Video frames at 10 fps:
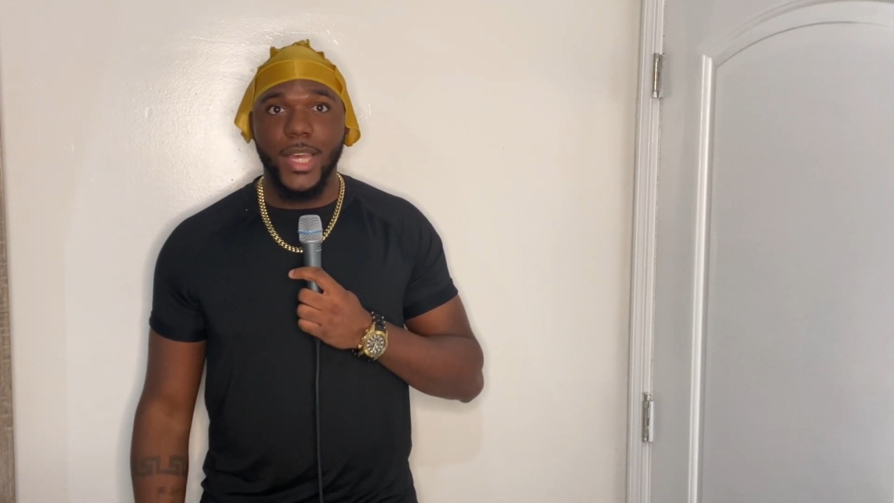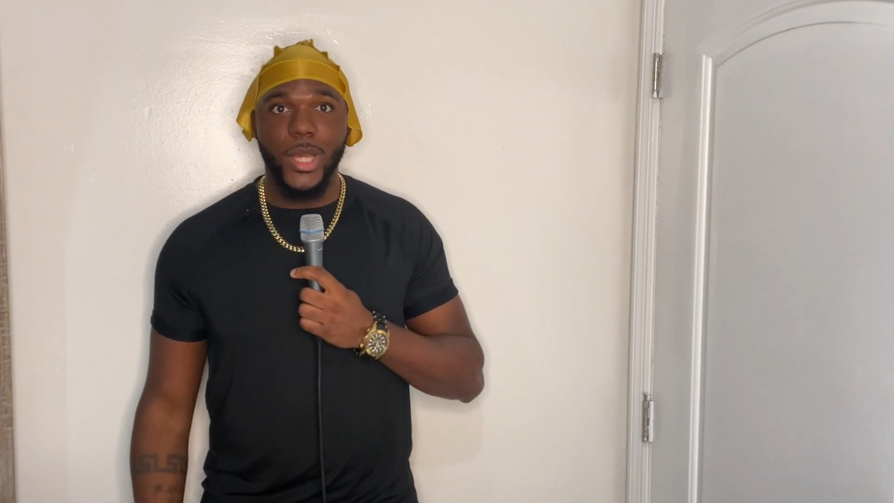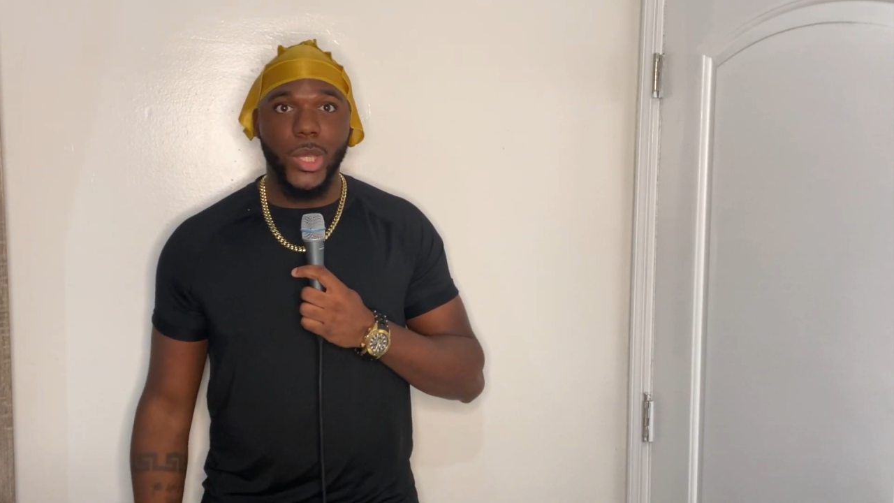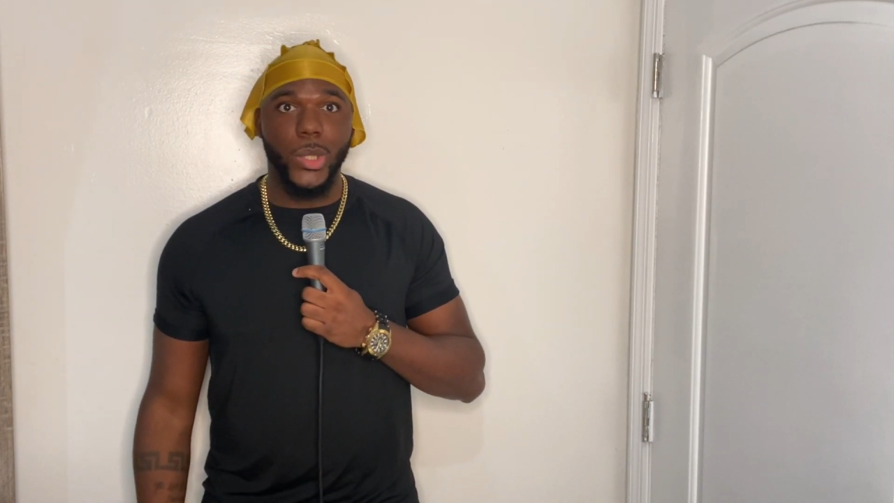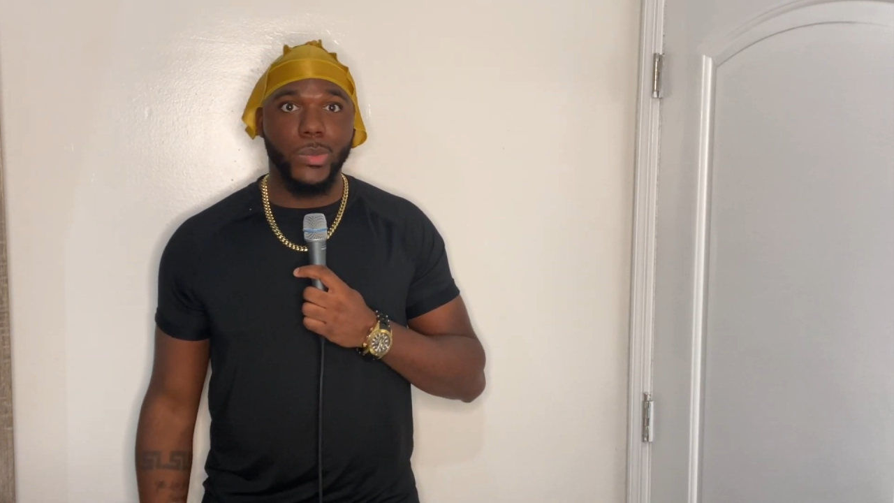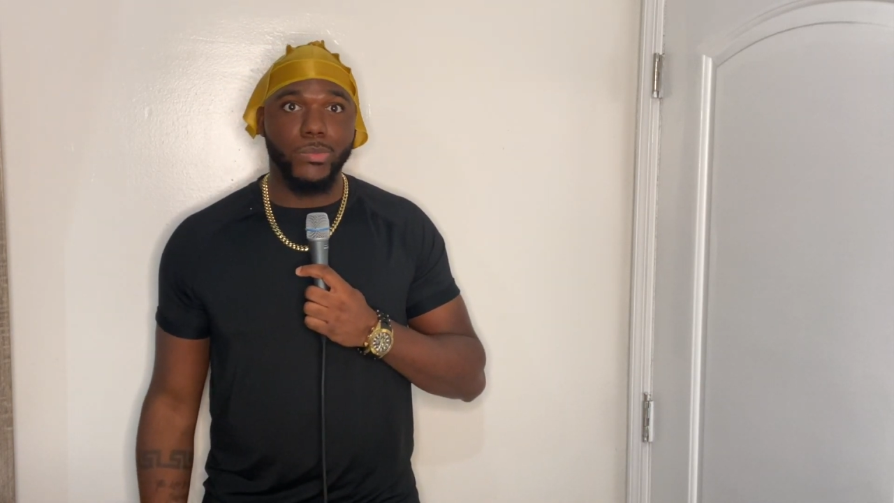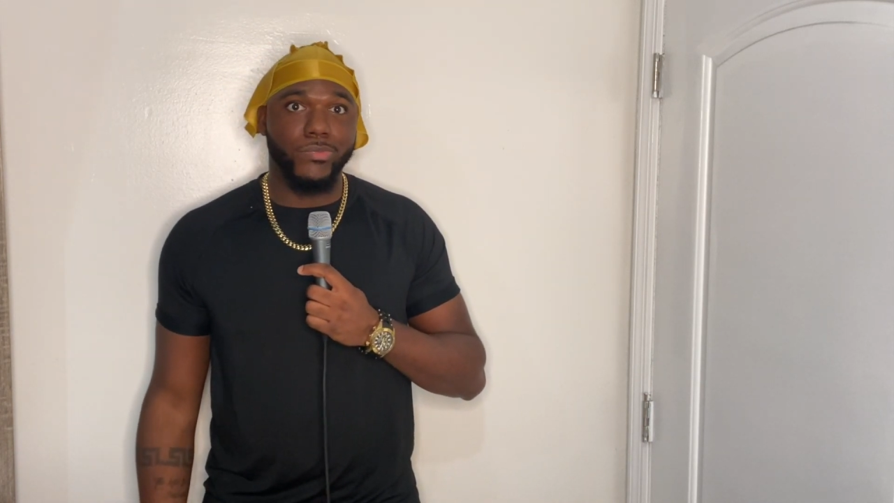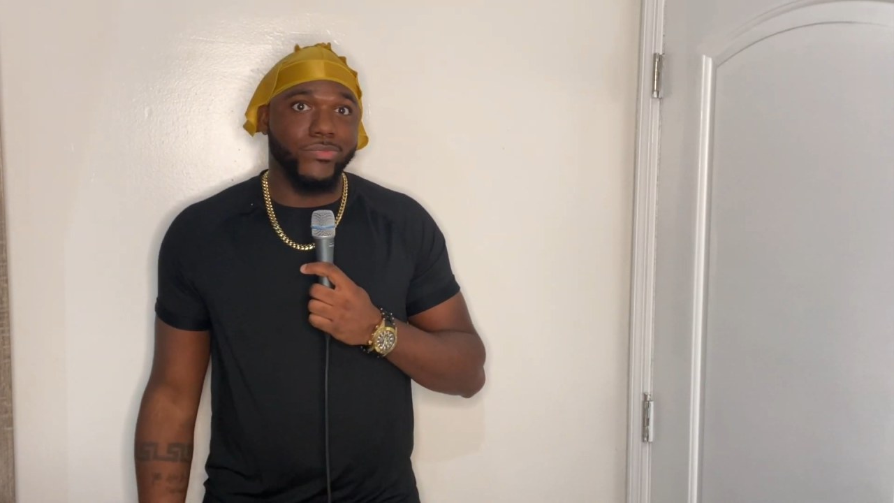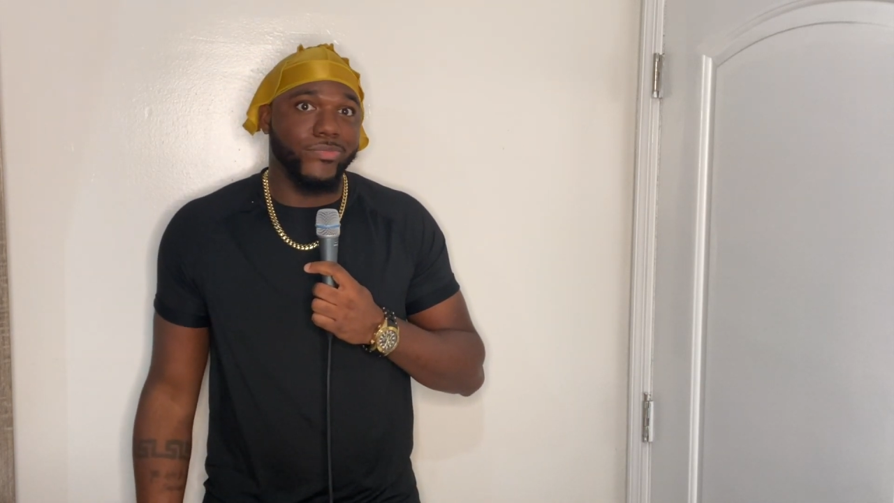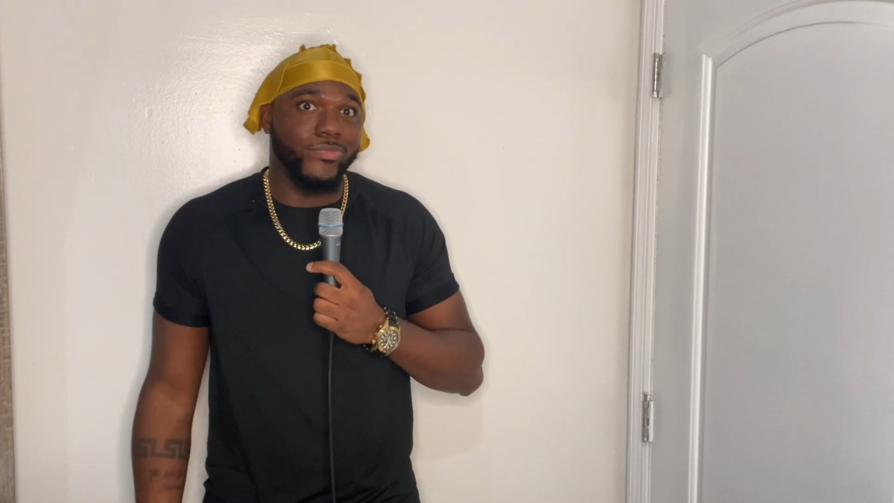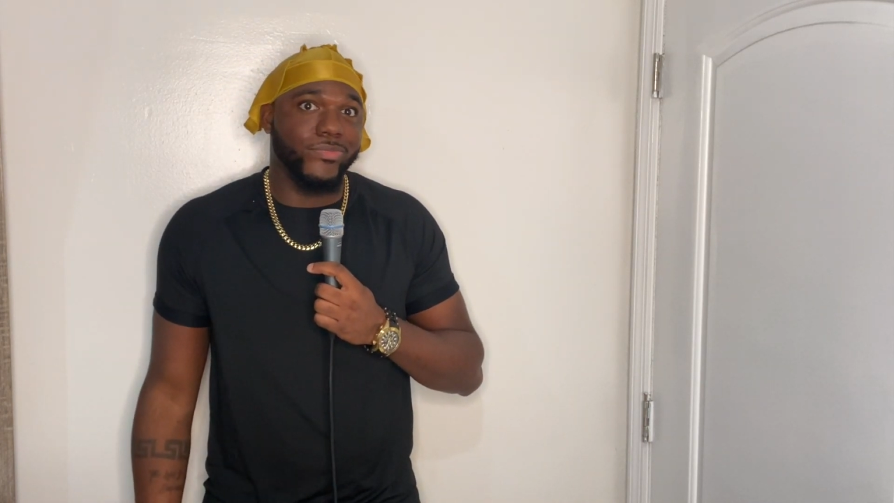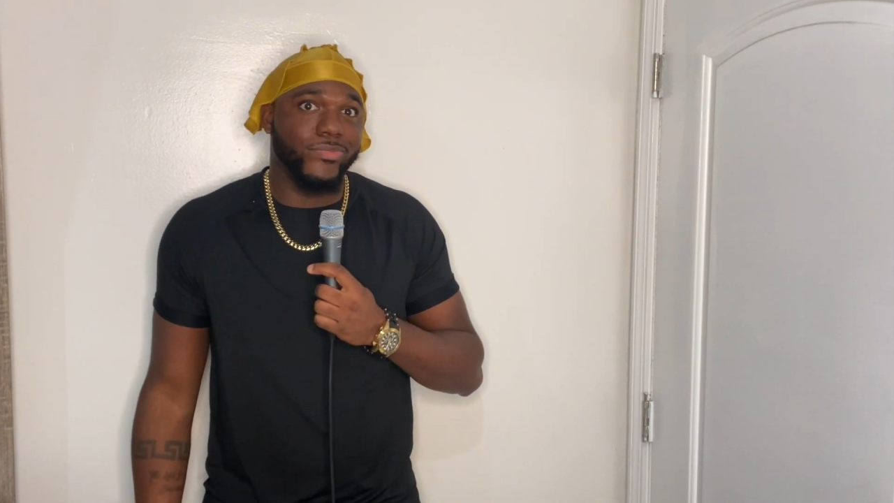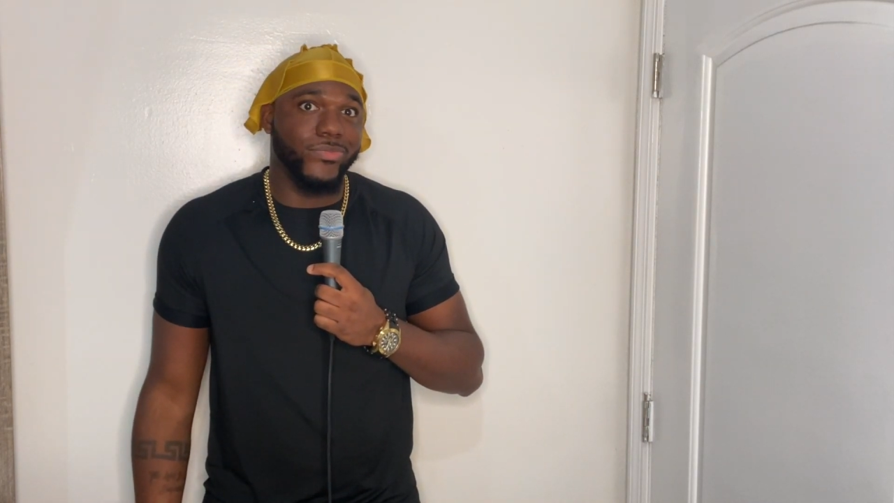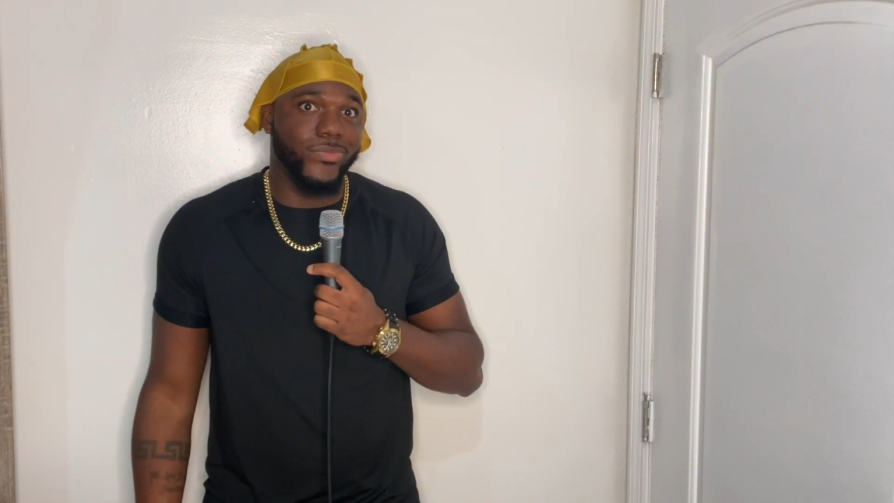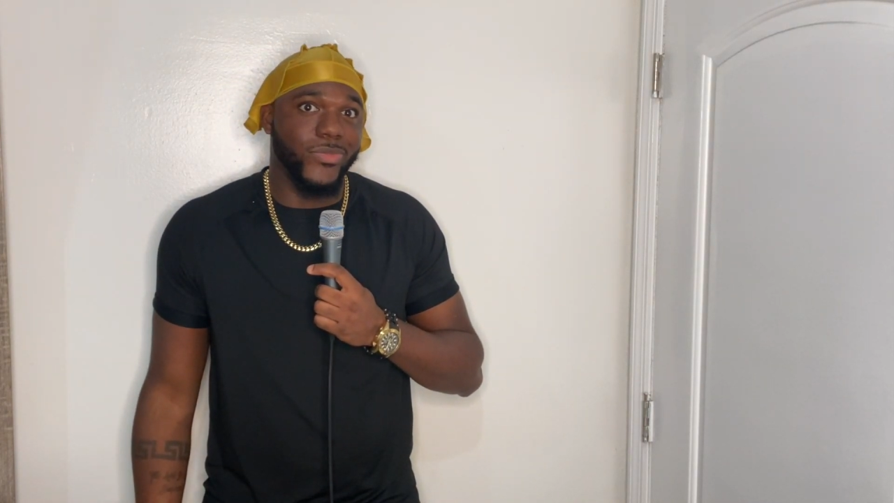Um,
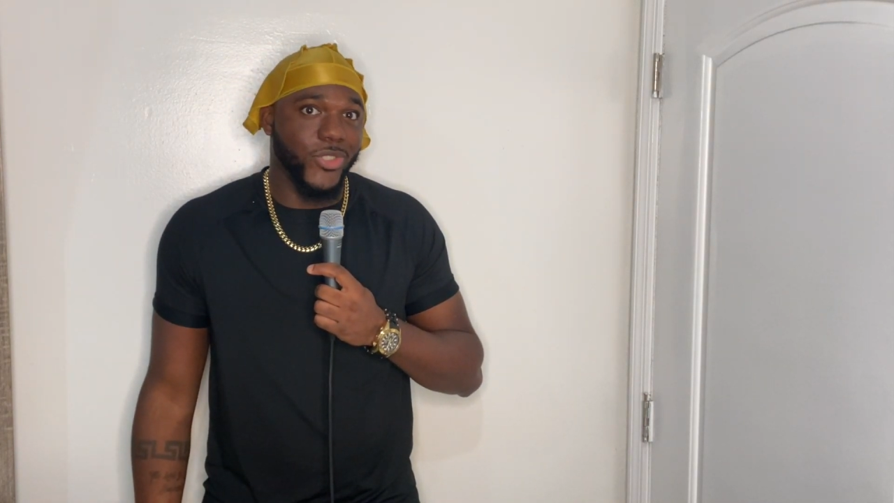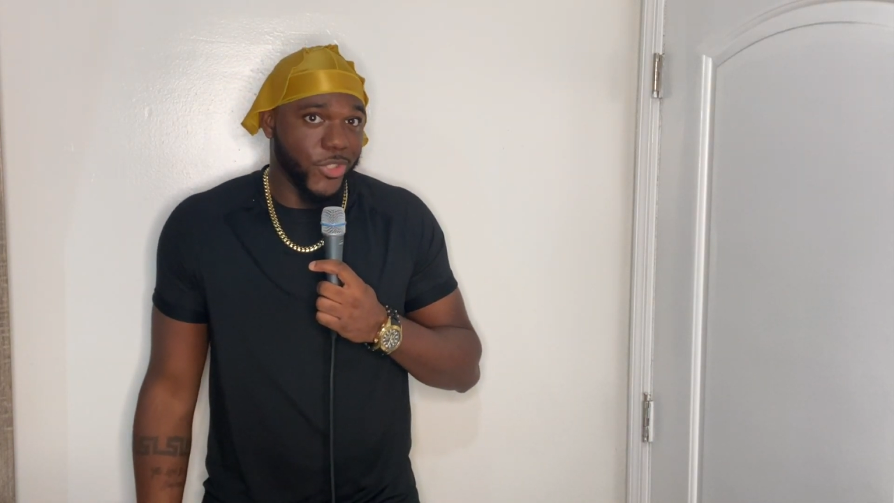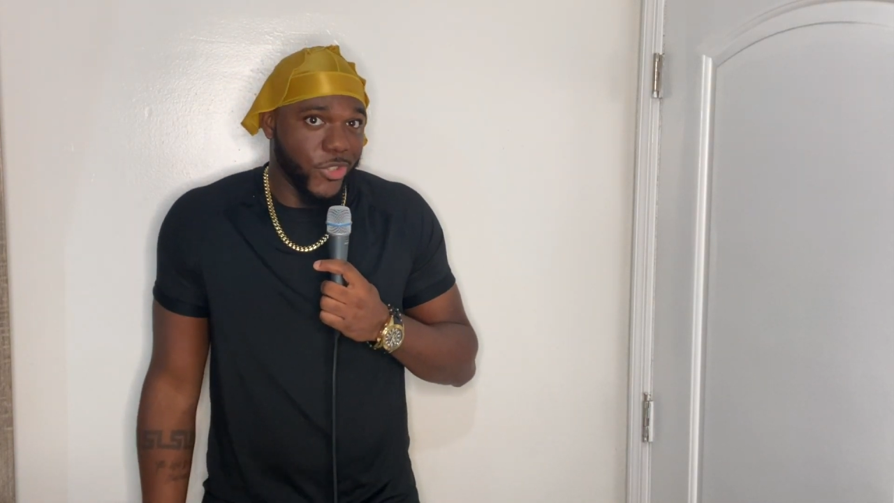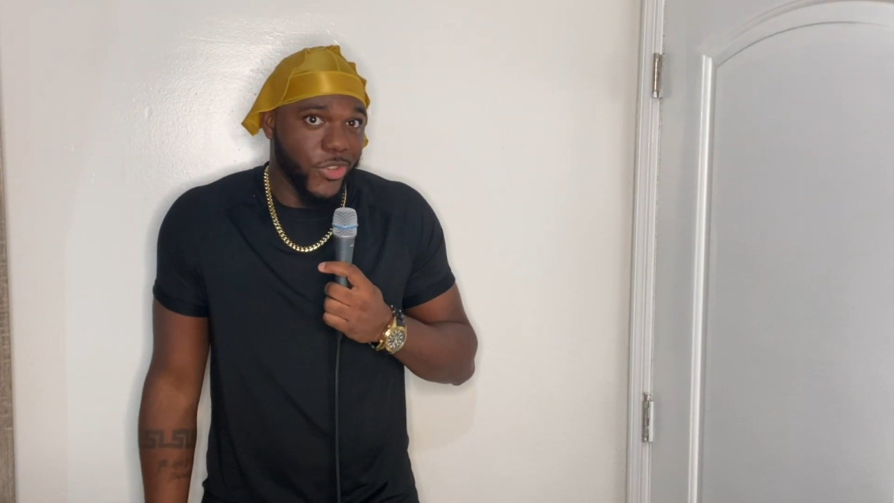secure